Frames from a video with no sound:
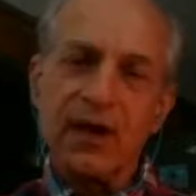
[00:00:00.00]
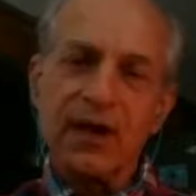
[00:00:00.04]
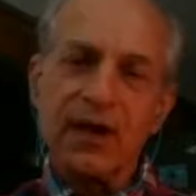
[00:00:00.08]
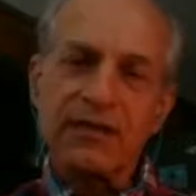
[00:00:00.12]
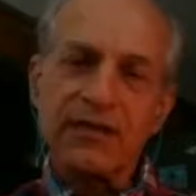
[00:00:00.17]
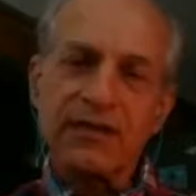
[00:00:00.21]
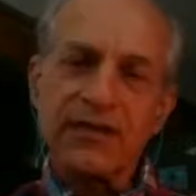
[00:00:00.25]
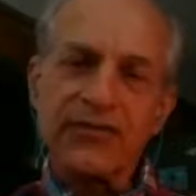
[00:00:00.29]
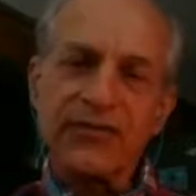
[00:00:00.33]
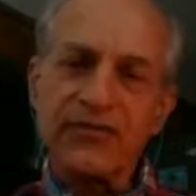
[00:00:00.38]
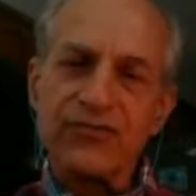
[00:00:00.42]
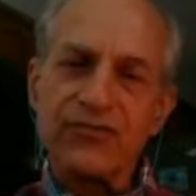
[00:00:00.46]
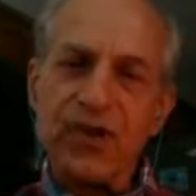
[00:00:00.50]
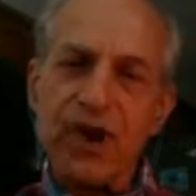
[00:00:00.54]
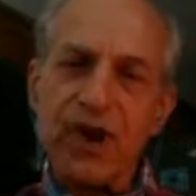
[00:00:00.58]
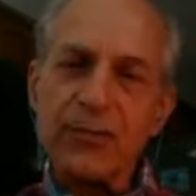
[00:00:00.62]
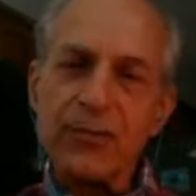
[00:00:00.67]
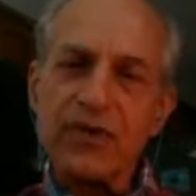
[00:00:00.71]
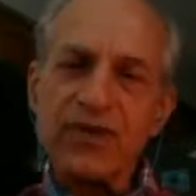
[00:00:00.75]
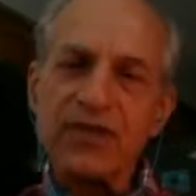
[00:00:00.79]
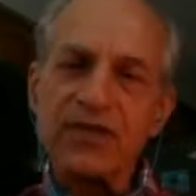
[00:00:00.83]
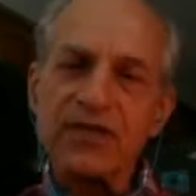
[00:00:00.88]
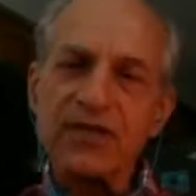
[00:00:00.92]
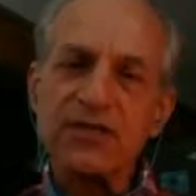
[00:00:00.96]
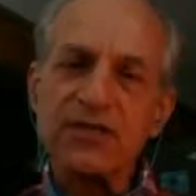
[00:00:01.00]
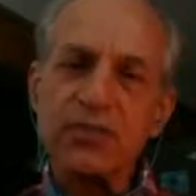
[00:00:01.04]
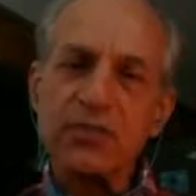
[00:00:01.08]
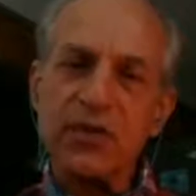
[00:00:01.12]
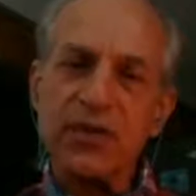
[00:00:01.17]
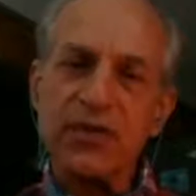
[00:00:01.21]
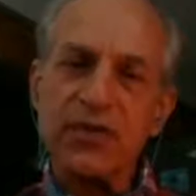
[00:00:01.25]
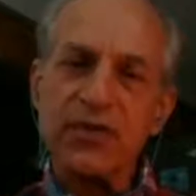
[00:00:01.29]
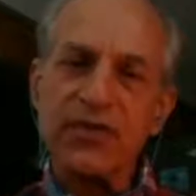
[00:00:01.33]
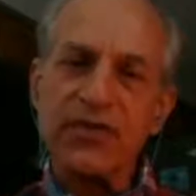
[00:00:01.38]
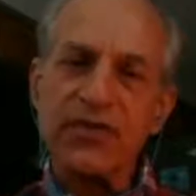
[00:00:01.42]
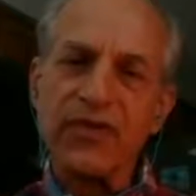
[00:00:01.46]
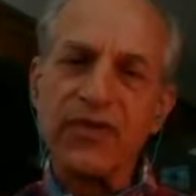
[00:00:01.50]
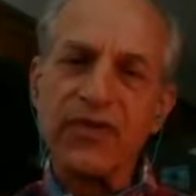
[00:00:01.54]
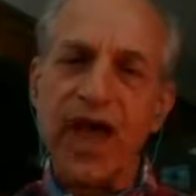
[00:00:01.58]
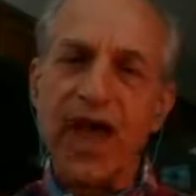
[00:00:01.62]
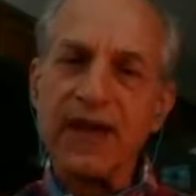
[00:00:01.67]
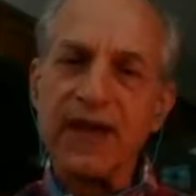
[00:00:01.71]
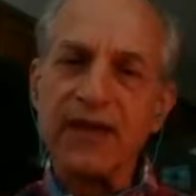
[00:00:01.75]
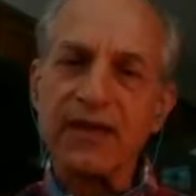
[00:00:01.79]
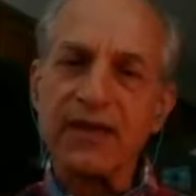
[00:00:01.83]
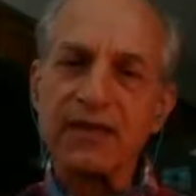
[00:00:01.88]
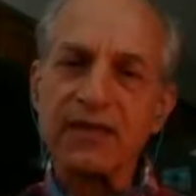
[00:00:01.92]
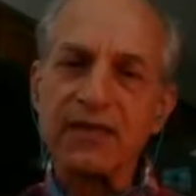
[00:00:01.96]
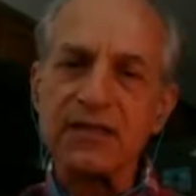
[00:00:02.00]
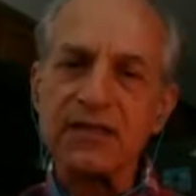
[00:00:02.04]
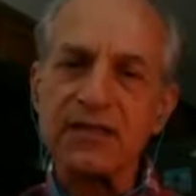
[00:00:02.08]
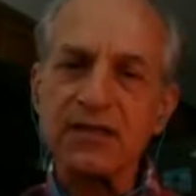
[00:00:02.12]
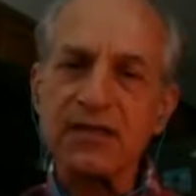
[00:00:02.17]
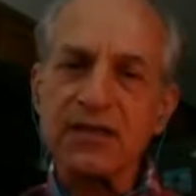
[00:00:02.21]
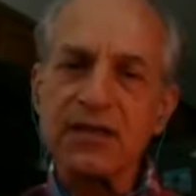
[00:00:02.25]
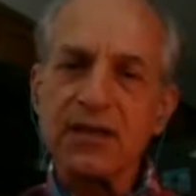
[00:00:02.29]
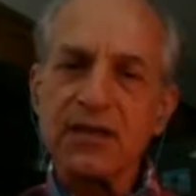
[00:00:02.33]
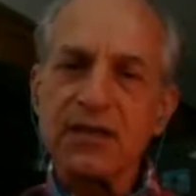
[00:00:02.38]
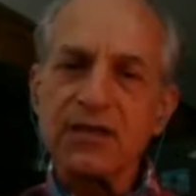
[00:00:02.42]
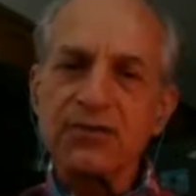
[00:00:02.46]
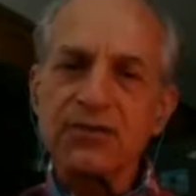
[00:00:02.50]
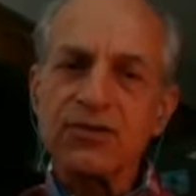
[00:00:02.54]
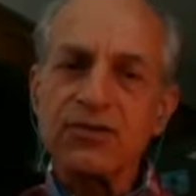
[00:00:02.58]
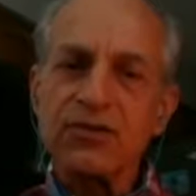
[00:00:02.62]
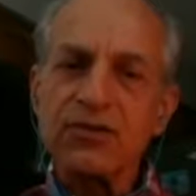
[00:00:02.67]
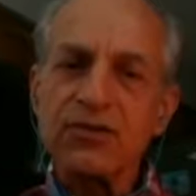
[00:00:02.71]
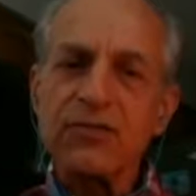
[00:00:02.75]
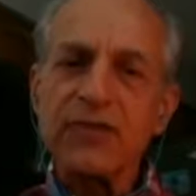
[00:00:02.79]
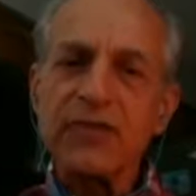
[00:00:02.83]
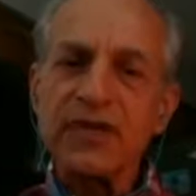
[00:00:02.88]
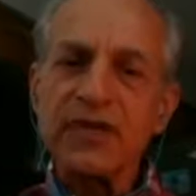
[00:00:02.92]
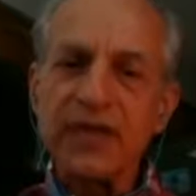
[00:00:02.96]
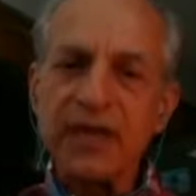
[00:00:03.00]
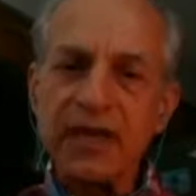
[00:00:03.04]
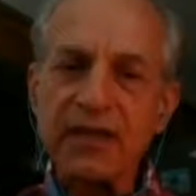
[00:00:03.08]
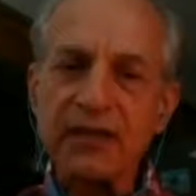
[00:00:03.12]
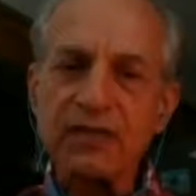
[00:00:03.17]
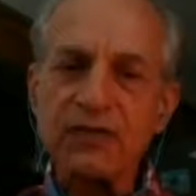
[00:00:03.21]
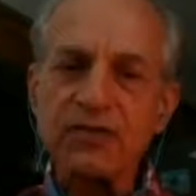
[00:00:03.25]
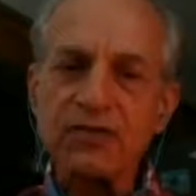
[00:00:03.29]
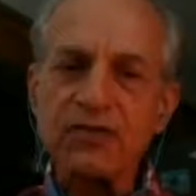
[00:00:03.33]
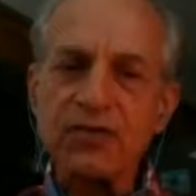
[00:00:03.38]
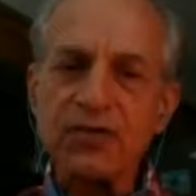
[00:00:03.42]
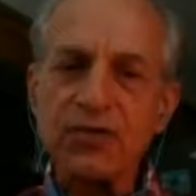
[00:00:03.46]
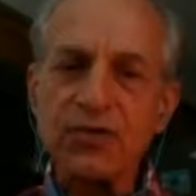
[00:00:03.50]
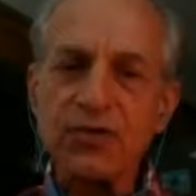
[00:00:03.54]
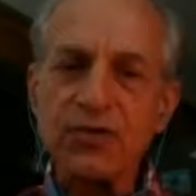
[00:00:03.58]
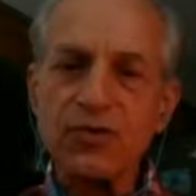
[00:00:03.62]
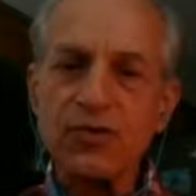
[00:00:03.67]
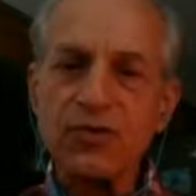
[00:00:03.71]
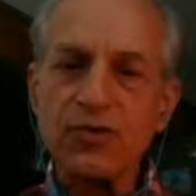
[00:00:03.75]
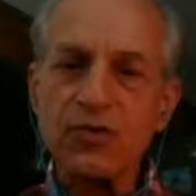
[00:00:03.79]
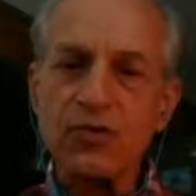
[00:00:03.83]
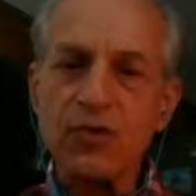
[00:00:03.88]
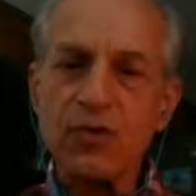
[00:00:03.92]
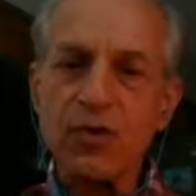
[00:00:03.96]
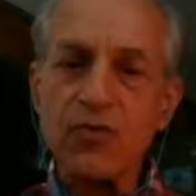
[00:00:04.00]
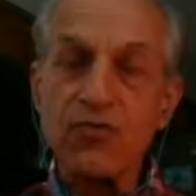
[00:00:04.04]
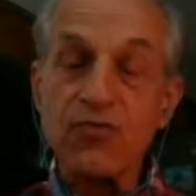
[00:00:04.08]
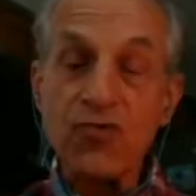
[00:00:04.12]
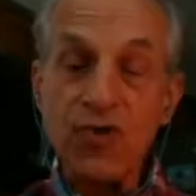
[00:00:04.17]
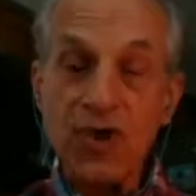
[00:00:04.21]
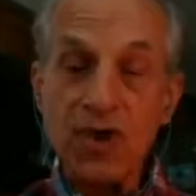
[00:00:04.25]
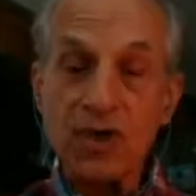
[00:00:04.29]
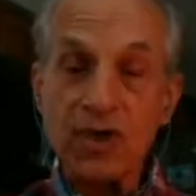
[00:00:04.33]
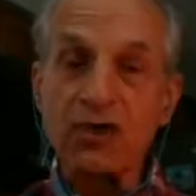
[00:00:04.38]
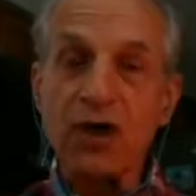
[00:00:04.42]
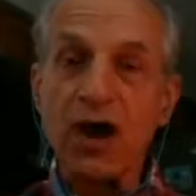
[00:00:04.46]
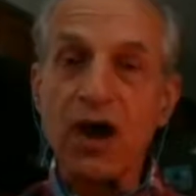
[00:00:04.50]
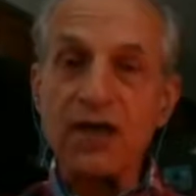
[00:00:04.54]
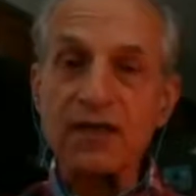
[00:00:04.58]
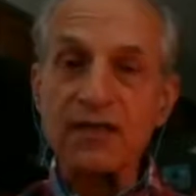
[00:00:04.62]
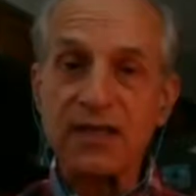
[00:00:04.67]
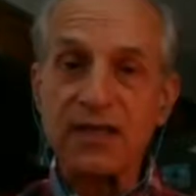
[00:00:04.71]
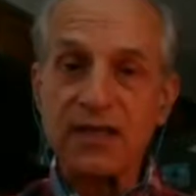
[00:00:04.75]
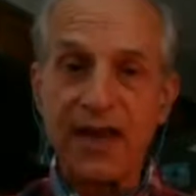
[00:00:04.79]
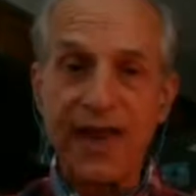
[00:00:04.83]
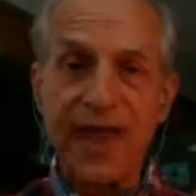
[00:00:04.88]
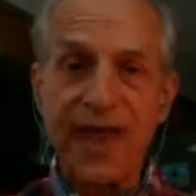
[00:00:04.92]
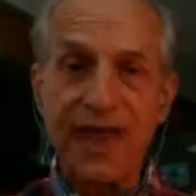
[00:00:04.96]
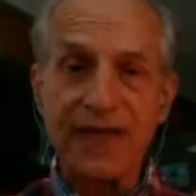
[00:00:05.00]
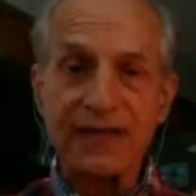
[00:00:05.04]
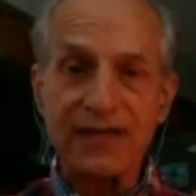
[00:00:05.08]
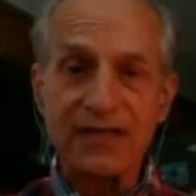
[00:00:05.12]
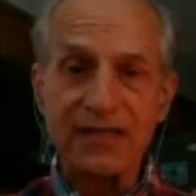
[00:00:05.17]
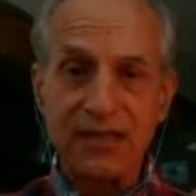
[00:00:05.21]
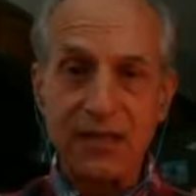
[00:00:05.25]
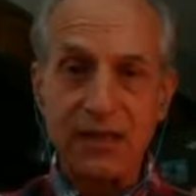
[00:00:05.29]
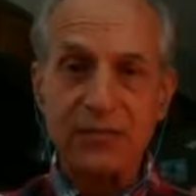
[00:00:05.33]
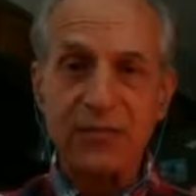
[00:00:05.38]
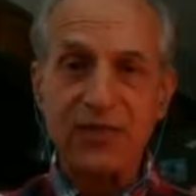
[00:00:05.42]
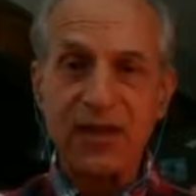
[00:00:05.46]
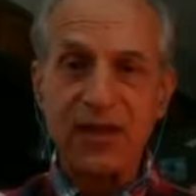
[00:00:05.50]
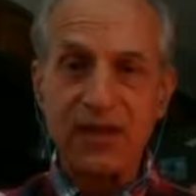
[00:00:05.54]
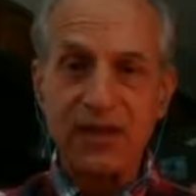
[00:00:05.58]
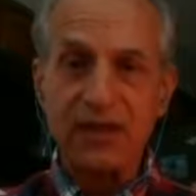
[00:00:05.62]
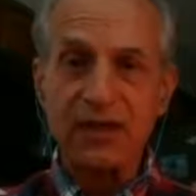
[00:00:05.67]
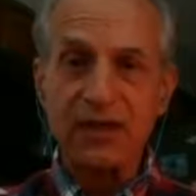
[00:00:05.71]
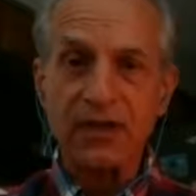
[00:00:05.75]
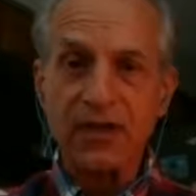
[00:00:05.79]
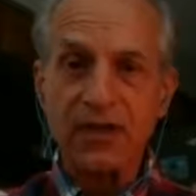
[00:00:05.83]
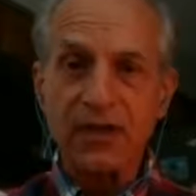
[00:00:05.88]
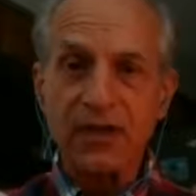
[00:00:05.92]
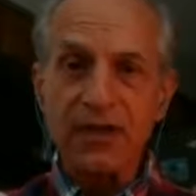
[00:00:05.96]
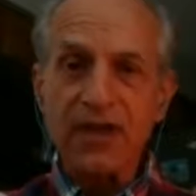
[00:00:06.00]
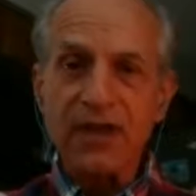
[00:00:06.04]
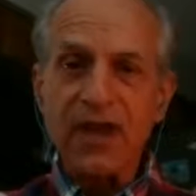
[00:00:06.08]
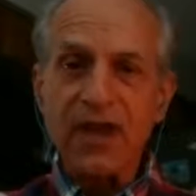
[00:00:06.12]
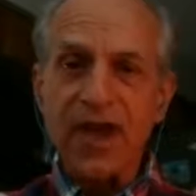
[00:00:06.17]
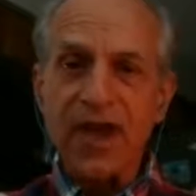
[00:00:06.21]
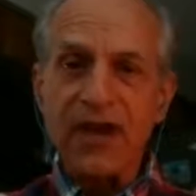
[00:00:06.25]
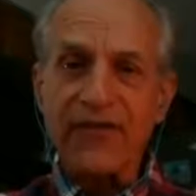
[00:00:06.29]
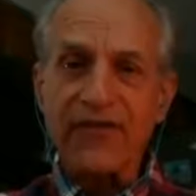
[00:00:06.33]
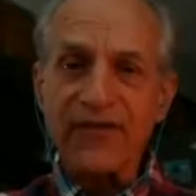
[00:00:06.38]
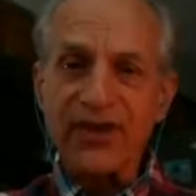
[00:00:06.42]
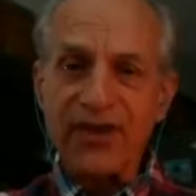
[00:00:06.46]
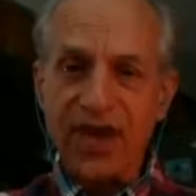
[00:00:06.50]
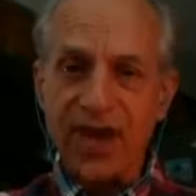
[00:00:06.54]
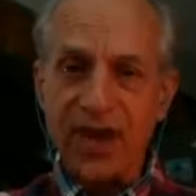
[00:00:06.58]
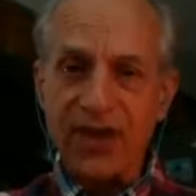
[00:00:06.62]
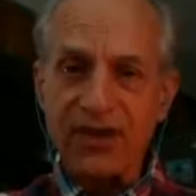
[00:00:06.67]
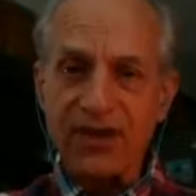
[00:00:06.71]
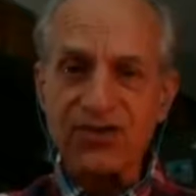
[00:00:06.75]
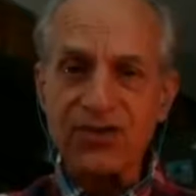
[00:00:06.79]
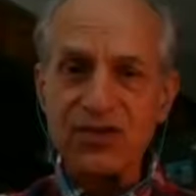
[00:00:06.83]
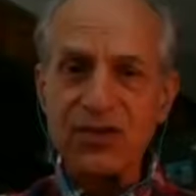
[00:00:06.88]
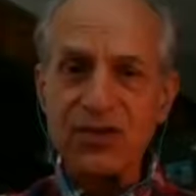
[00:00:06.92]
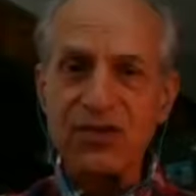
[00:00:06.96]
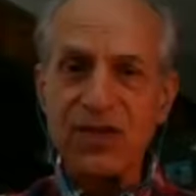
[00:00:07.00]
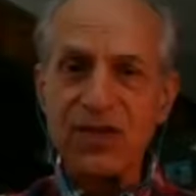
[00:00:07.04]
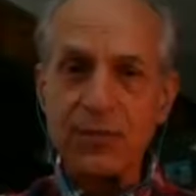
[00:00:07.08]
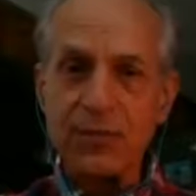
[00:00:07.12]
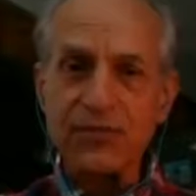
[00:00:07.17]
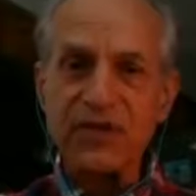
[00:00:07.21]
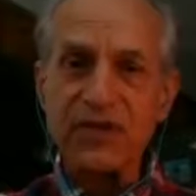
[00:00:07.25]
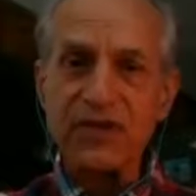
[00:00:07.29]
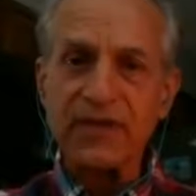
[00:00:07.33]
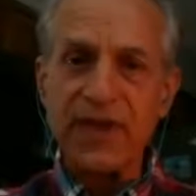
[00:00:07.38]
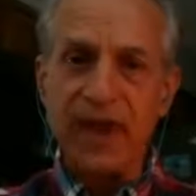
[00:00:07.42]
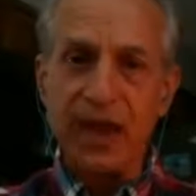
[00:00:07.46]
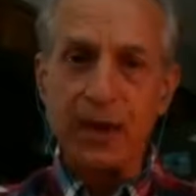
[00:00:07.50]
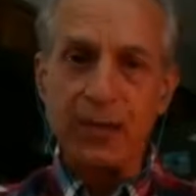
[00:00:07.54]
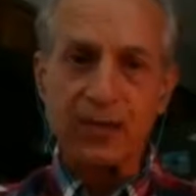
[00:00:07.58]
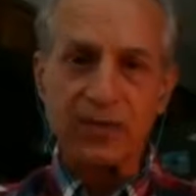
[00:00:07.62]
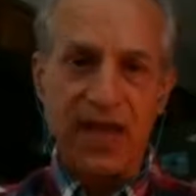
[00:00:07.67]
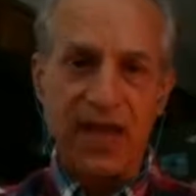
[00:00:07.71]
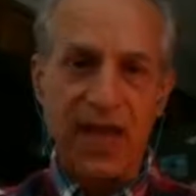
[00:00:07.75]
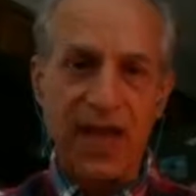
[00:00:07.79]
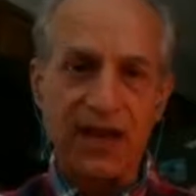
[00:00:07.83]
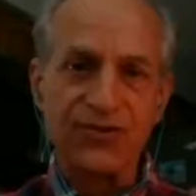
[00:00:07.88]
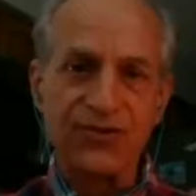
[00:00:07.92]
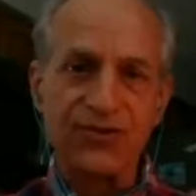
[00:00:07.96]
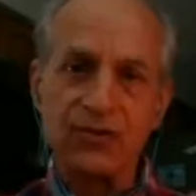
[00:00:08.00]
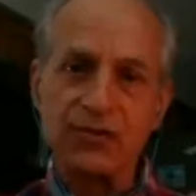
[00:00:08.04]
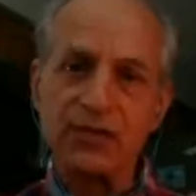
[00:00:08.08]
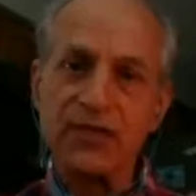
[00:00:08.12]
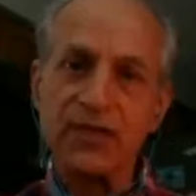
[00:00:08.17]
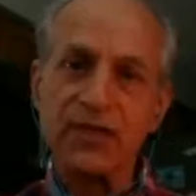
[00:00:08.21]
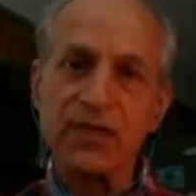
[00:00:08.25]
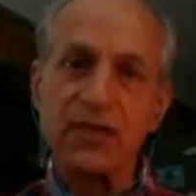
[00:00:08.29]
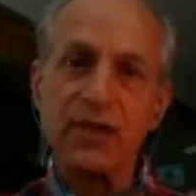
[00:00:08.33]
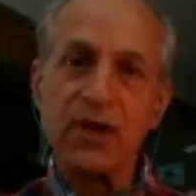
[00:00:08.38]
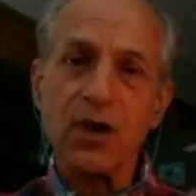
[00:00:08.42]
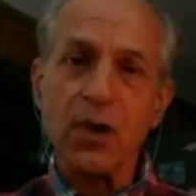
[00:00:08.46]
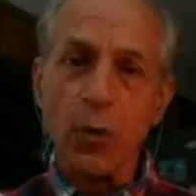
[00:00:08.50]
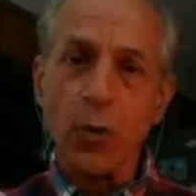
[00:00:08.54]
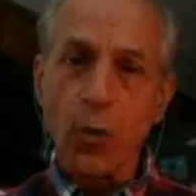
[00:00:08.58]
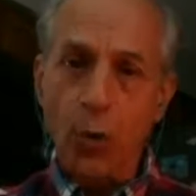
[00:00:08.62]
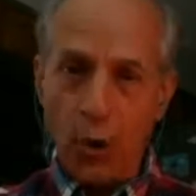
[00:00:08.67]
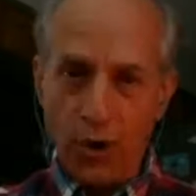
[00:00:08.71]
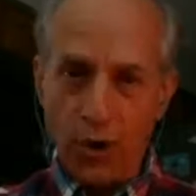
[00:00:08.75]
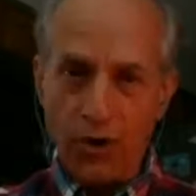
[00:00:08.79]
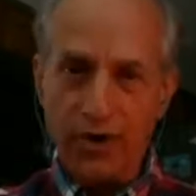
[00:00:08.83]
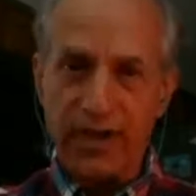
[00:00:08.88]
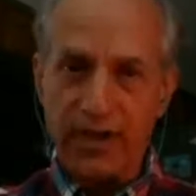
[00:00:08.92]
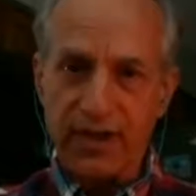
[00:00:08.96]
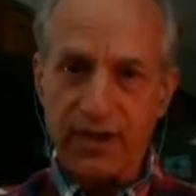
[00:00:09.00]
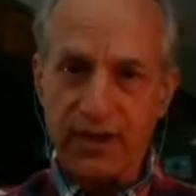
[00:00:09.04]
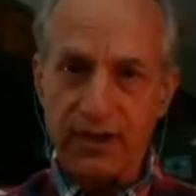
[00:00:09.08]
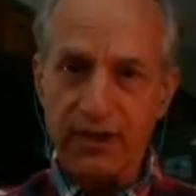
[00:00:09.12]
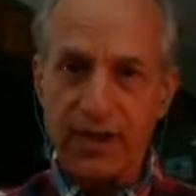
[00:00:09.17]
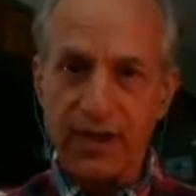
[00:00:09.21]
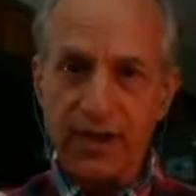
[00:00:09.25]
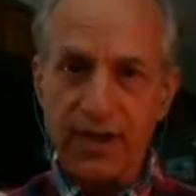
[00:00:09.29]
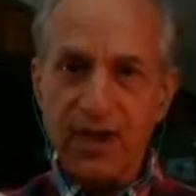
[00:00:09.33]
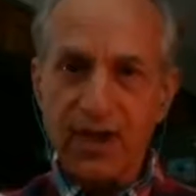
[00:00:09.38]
different remedies with addicts to begin to realize that I had something efficacious, something that was actually working.